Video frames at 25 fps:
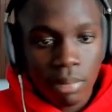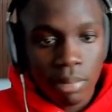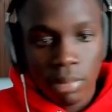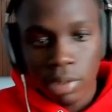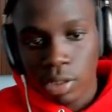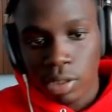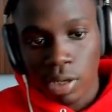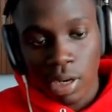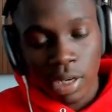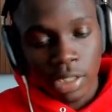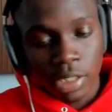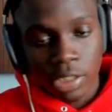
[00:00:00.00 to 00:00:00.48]

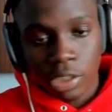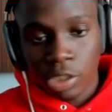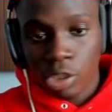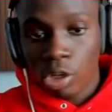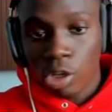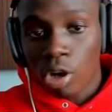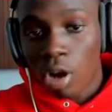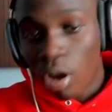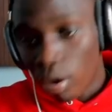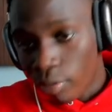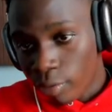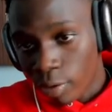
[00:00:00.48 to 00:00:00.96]
Like you see
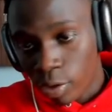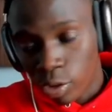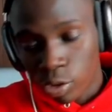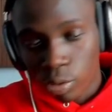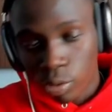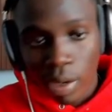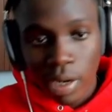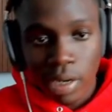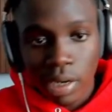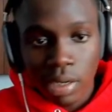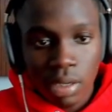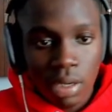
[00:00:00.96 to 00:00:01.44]
your offer, it's
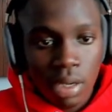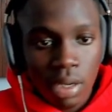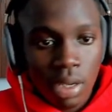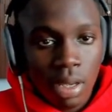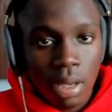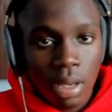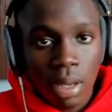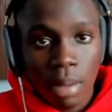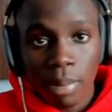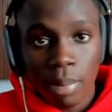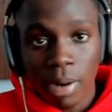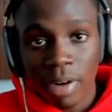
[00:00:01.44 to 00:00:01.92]
great.
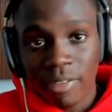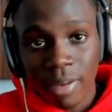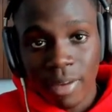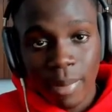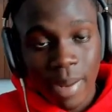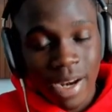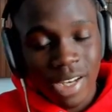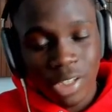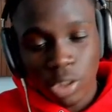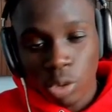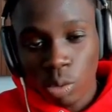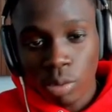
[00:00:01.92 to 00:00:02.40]
But if
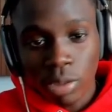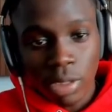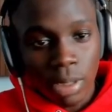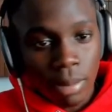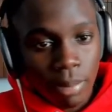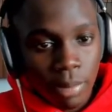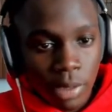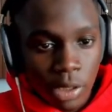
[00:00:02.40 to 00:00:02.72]
everybody's doing them,